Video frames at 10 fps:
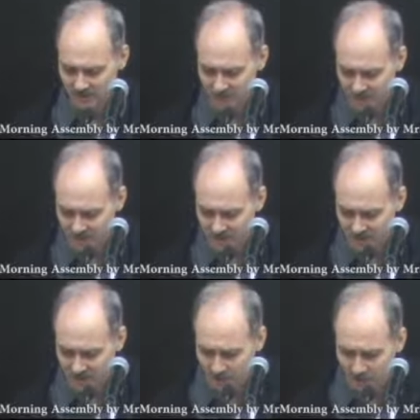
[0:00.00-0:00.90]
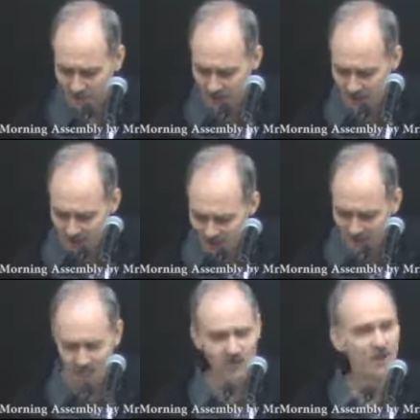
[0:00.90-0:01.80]
says here,
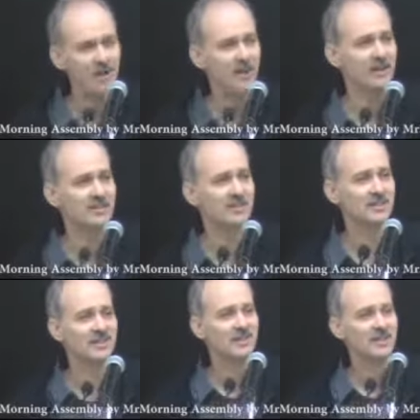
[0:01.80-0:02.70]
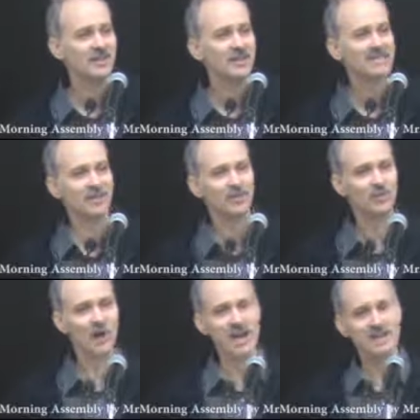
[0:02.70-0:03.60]
praise the Lord. It's a
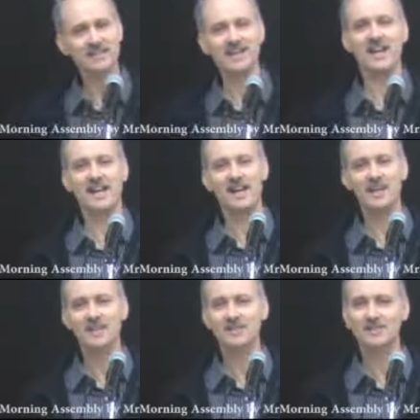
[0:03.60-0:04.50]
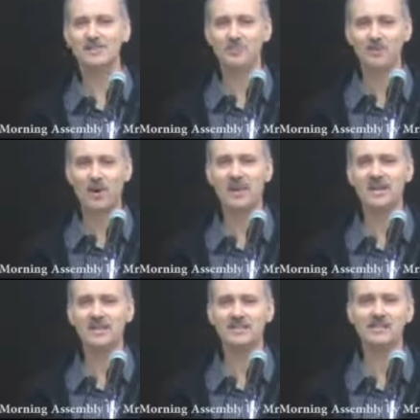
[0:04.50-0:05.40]
great day to
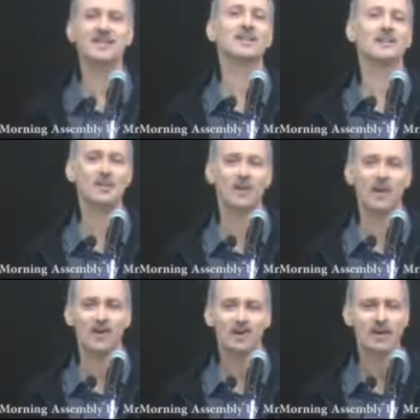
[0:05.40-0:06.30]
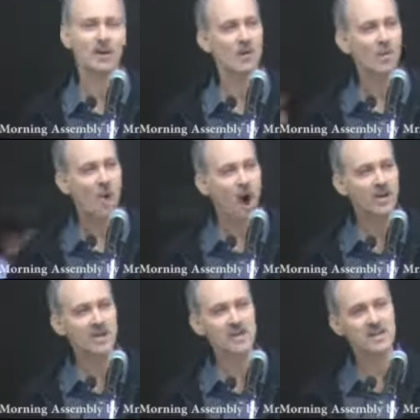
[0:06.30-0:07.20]
praise the Lord,
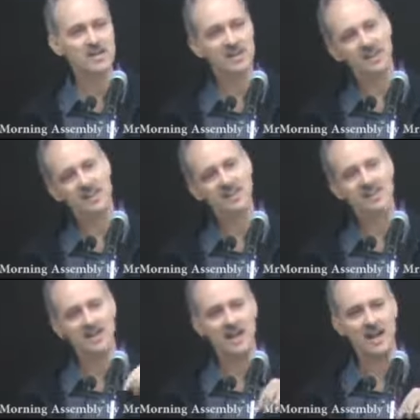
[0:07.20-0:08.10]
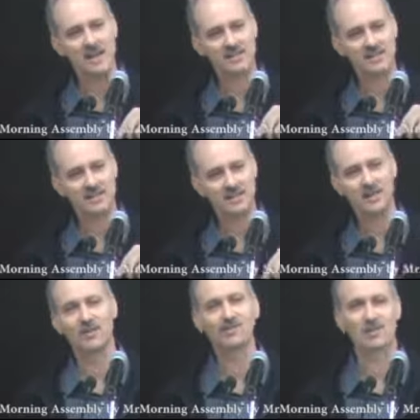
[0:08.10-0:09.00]
walking in the light
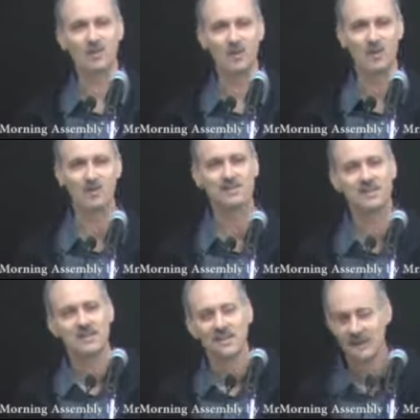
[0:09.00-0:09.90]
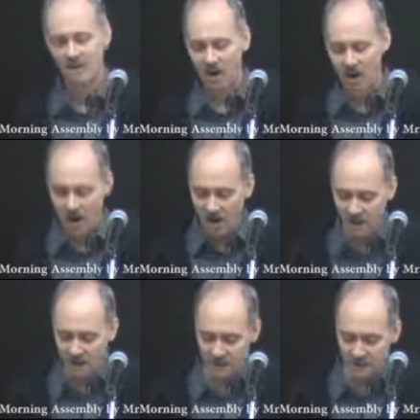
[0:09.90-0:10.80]
of the Lord.
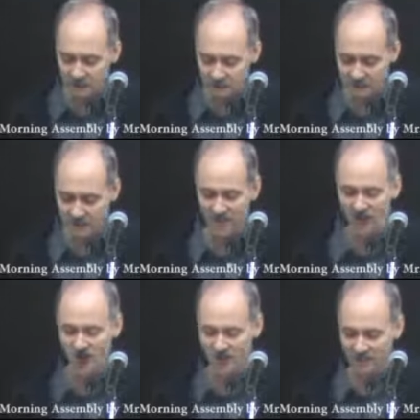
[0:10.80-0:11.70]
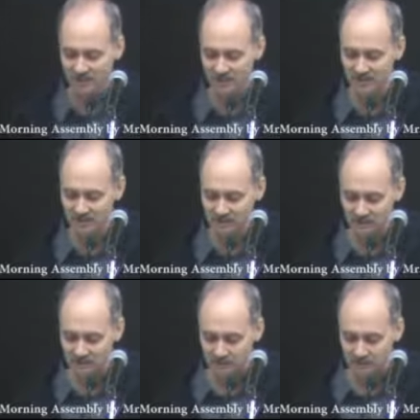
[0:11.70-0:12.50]
All three of these songs